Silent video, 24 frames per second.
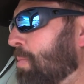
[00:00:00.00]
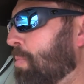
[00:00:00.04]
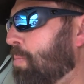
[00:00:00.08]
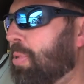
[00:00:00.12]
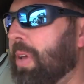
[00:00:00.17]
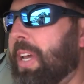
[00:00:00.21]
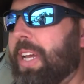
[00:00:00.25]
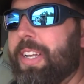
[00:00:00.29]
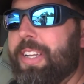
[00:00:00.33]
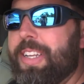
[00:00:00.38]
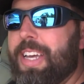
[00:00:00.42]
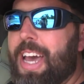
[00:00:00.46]

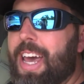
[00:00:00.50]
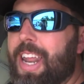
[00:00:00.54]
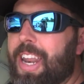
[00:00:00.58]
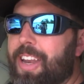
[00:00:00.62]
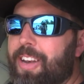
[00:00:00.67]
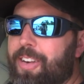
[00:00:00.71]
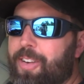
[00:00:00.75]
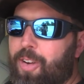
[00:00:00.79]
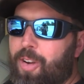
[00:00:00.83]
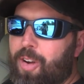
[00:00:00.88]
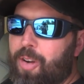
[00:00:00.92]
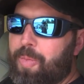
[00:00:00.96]
Big
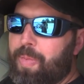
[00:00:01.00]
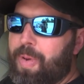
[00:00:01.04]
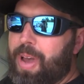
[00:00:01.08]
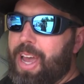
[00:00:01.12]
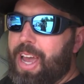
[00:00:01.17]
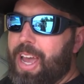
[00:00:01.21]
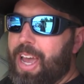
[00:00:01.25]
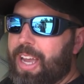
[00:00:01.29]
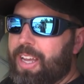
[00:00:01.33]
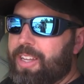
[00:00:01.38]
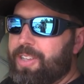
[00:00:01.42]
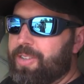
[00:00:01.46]
Daddy
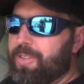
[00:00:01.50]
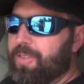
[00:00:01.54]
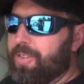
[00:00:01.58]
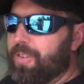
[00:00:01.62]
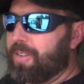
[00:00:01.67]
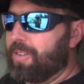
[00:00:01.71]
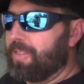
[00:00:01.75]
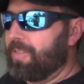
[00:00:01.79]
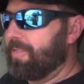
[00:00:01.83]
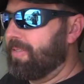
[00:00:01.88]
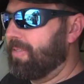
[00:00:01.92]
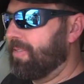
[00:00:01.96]
Duramax
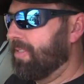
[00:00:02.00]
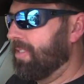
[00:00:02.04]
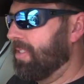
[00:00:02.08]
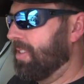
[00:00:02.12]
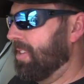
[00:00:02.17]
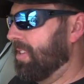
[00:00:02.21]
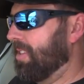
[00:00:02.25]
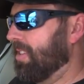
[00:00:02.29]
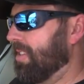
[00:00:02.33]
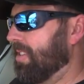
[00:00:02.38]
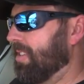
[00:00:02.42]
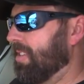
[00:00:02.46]
or
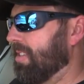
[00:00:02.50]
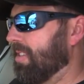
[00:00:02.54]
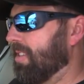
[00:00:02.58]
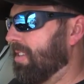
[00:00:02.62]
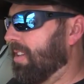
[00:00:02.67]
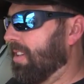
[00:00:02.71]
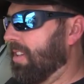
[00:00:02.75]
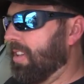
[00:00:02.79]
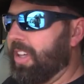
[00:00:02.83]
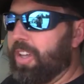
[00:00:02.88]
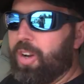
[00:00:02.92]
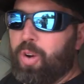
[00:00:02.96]

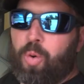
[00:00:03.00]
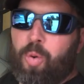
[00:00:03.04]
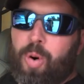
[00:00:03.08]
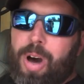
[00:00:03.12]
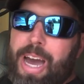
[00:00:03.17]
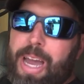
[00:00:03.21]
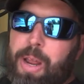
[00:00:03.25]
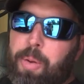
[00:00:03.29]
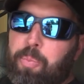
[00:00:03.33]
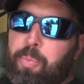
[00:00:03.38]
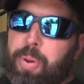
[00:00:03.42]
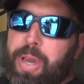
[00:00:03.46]
Little
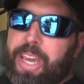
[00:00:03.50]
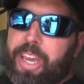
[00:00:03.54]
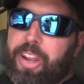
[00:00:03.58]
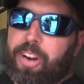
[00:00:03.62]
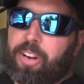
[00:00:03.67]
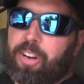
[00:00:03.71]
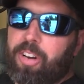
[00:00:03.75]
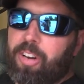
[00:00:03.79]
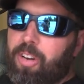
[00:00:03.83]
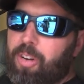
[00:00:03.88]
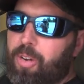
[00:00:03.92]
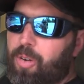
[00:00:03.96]
White
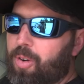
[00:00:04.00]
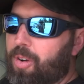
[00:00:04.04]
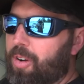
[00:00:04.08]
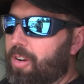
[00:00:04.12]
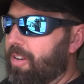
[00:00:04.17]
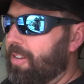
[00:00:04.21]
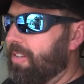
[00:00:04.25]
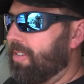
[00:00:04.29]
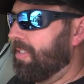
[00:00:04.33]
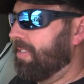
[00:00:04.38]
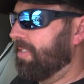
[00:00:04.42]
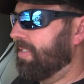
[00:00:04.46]
Peter
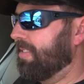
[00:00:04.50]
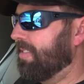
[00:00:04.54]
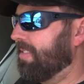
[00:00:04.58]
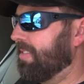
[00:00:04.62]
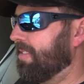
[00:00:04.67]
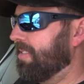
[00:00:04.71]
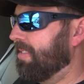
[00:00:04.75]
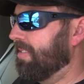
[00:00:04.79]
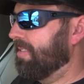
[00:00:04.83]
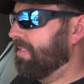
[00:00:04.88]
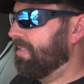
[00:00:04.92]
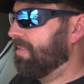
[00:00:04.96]
or
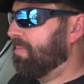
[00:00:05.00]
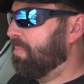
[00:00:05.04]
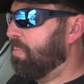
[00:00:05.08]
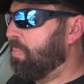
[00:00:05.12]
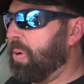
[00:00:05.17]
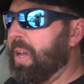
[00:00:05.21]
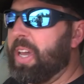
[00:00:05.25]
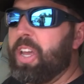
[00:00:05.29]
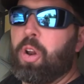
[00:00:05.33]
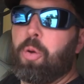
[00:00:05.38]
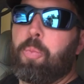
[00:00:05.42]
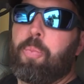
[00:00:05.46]

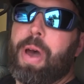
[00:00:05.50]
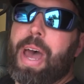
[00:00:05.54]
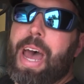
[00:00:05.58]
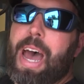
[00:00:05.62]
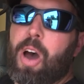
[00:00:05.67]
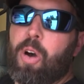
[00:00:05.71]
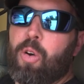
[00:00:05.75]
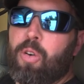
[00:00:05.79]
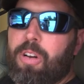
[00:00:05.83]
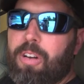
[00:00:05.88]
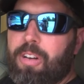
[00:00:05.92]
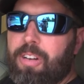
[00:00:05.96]
Peter
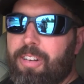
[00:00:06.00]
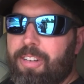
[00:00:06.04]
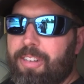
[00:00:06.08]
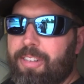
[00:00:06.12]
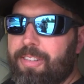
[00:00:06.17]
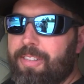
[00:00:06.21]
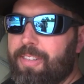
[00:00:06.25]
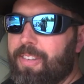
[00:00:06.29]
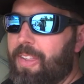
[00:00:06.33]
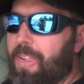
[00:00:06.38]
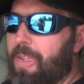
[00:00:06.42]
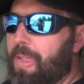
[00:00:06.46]
Power.
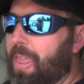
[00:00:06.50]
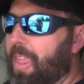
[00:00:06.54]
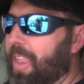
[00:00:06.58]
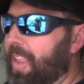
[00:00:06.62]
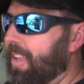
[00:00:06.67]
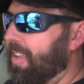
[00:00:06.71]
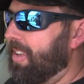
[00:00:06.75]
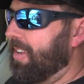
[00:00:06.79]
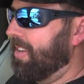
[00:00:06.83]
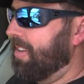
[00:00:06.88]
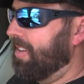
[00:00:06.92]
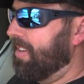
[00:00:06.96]

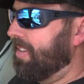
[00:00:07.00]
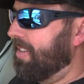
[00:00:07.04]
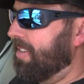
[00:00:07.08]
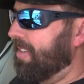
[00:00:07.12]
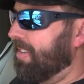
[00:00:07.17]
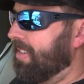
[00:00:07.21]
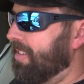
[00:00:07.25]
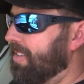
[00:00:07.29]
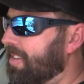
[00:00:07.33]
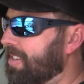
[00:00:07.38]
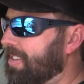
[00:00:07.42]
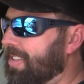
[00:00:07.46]

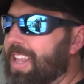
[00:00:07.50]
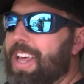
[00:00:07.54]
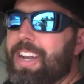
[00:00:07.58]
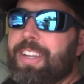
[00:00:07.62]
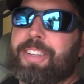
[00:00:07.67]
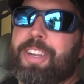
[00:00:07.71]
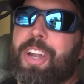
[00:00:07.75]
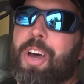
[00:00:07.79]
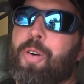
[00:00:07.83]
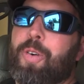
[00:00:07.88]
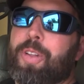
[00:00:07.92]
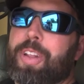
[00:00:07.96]
Just let
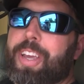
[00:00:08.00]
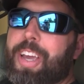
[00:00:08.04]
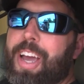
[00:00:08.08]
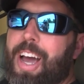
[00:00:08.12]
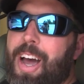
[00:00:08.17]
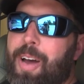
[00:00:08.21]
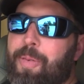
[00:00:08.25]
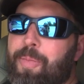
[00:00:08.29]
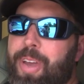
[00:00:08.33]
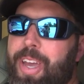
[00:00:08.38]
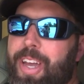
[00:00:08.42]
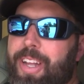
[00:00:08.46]
us know in the
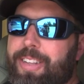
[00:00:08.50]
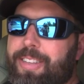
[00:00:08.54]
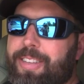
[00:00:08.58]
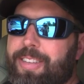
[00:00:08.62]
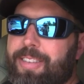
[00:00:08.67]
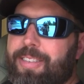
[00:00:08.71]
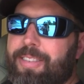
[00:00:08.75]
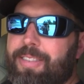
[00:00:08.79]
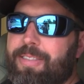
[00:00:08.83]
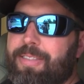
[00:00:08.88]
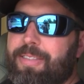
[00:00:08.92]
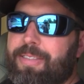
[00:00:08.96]

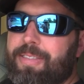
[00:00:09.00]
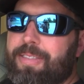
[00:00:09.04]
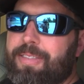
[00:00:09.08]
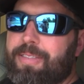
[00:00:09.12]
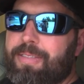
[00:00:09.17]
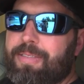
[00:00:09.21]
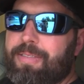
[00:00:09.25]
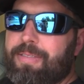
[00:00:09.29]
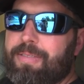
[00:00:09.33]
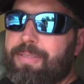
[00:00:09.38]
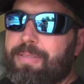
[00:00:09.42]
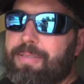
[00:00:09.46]
comments.
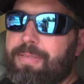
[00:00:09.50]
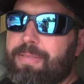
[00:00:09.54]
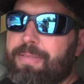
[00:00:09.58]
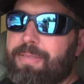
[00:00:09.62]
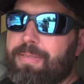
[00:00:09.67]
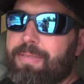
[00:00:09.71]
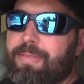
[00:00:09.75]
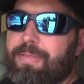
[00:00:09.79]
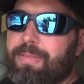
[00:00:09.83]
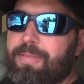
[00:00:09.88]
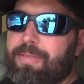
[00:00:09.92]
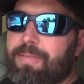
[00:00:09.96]

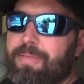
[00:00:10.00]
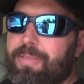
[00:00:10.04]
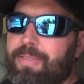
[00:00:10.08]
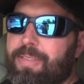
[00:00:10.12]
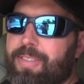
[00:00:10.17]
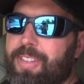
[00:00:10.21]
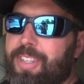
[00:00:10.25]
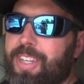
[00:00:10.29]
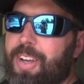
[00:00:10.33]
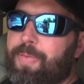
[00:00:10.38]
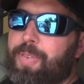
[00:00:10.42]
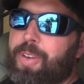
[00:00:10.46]

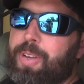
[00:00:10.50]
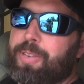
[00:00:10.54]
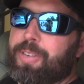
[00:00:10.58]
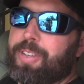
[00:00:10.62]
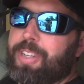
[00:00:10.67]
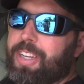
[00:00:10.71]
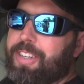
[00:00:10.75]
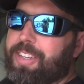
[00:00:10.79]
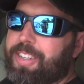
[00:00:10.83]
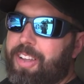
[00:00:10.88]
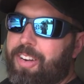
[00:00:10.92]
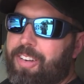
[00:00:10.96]
Except for you
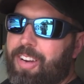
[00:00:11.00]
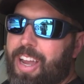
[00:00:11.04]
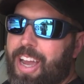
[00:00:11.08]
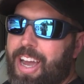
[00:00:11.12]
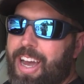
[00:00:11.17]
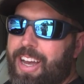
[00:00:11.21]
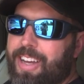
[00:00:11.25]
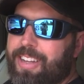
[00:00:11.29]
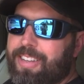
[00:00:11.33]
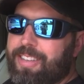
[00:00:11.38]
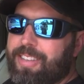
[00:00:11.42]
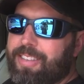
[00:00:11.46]
6-liter
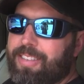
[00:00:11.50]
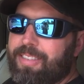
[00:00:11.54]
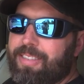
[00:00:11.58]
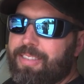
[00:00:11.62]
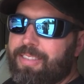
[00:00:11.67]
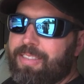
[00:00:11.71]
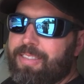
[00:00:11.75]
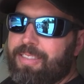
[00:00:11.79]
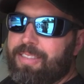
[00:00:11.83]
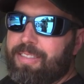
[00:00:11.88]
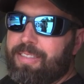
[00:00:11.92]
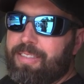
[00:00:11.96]
guys,
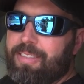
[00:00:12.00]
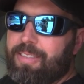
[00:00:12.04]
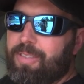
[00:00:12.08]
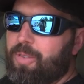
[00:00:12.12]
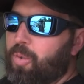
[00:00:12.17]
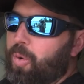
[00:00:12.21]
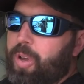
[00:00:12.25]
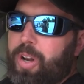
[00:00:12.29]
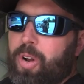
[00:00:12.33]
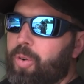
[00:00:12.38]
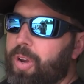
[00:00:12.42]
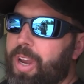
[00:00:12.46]

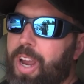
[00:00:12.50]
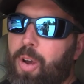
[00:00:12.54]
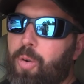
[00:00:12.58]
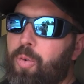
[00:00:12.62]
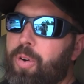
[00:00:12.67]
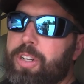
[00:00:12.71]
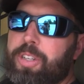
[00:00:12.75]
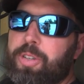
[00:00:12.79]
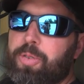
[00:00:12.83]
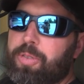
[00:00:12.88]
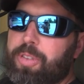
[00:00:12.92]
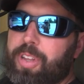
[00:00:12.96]
we don't care
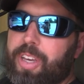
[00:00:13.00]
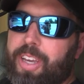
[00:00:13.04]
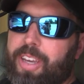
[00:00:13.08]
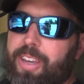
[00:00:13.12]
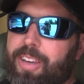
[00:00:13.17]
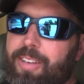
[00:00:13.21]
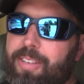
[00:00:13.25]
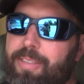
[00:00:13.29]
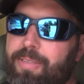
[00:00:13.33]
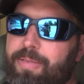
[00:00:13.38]
what you think.